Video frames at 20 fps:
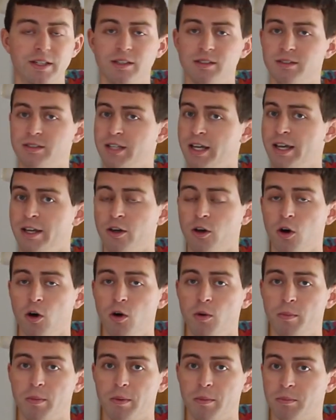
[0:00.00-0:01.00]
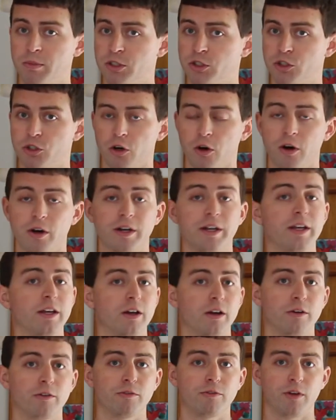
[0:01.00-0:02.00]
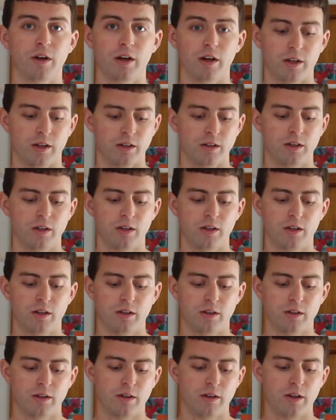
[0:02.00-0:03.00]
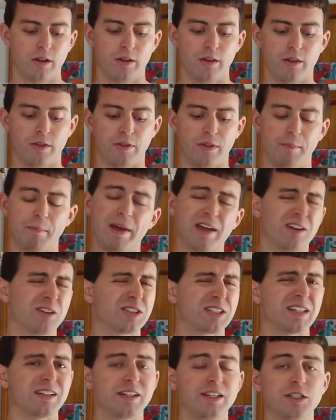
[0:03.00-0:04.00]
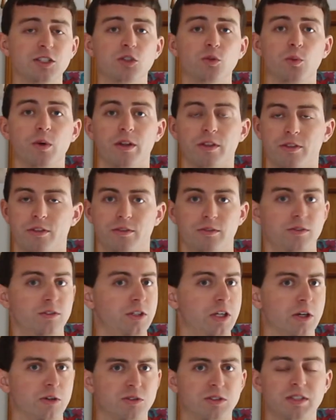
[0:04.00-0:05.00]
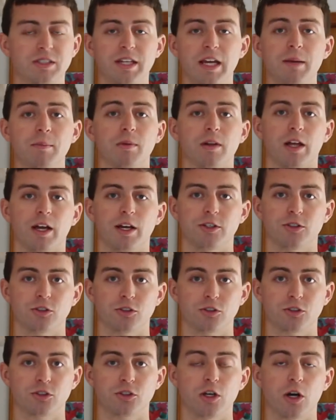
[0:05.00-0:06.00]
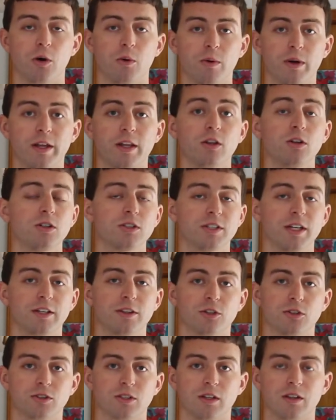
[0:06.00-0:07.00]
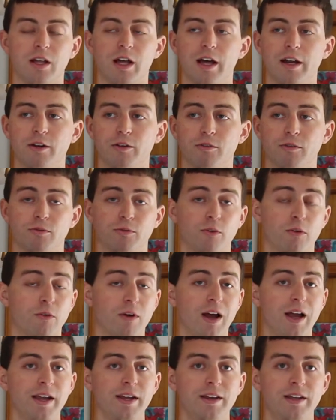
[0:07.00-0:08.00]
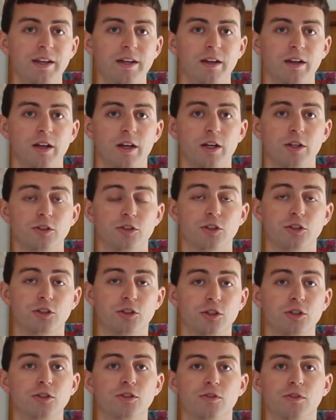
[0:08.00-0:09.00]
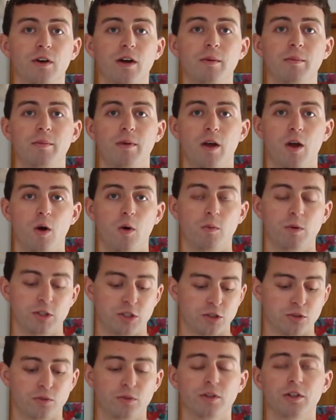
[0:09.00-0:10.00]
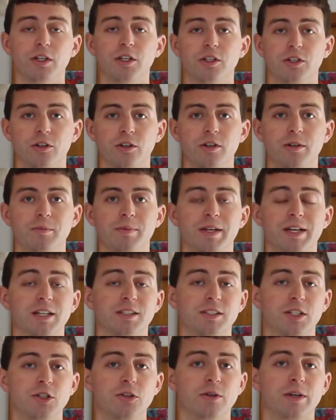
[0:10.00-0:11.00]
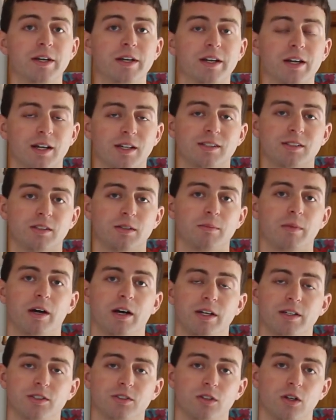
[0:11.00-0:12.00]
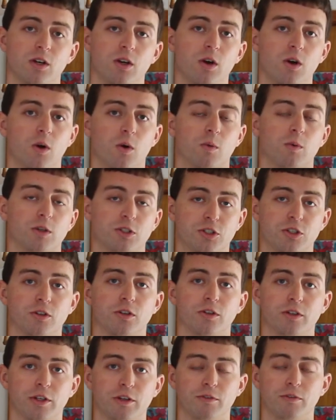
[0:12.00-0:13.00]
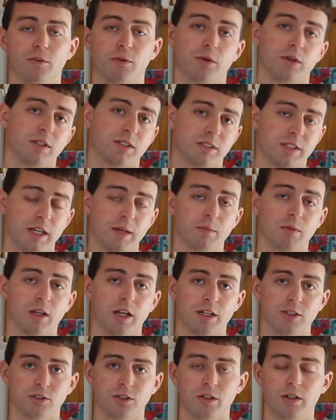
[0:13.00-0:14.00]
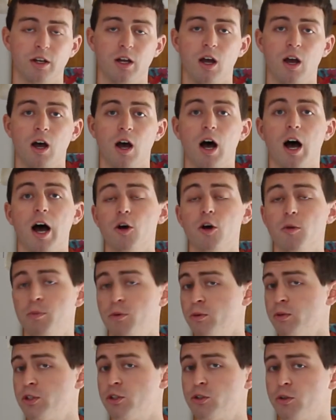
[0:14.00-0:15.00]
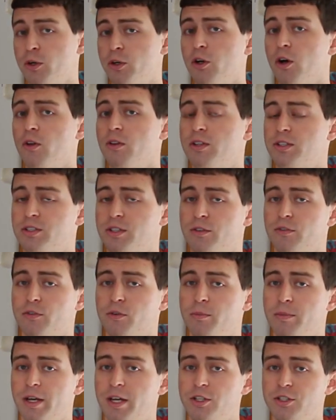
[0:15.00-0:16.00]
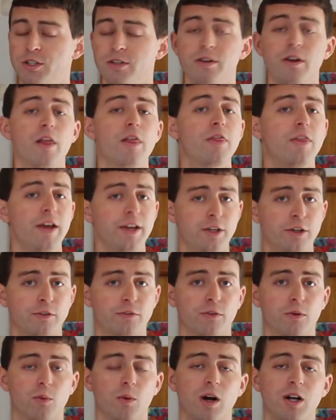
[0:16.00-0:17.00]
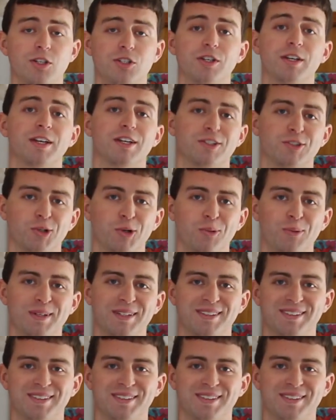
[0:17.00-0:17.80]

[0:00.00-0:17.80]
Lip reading: didn't take home a majority of the medals, at least with, you know, stabilizers. So it looks like there's a lot of variety to choose from, which is really good because then you can customize what you're looking for in a stabilizer. I hope you enjoyed all this information. Thank you for watching, and as